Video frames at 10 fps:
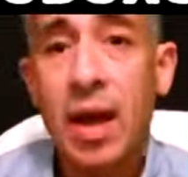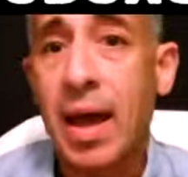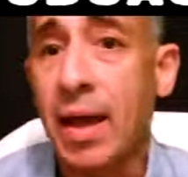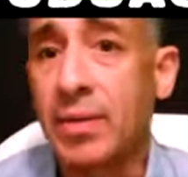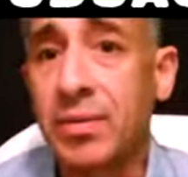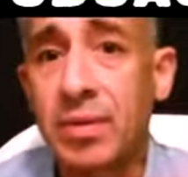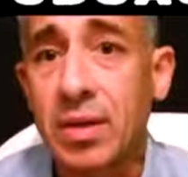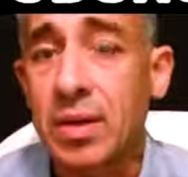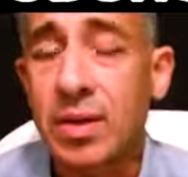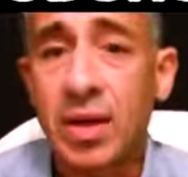and
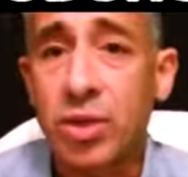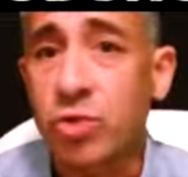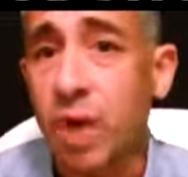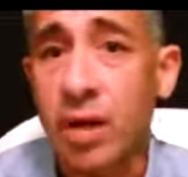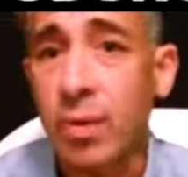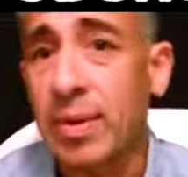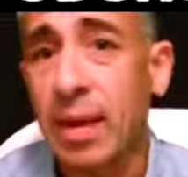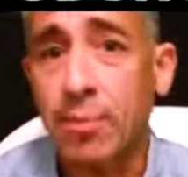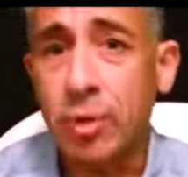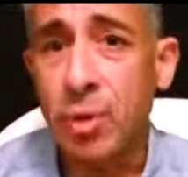they're struggling with
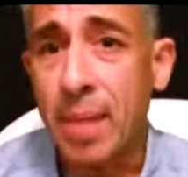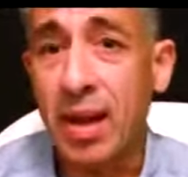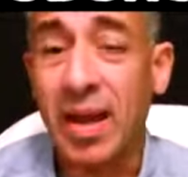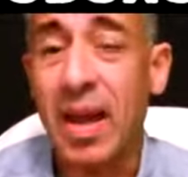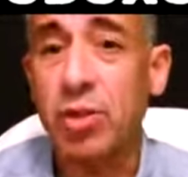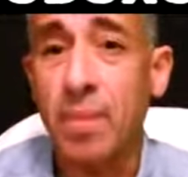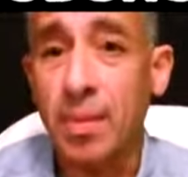that between medication,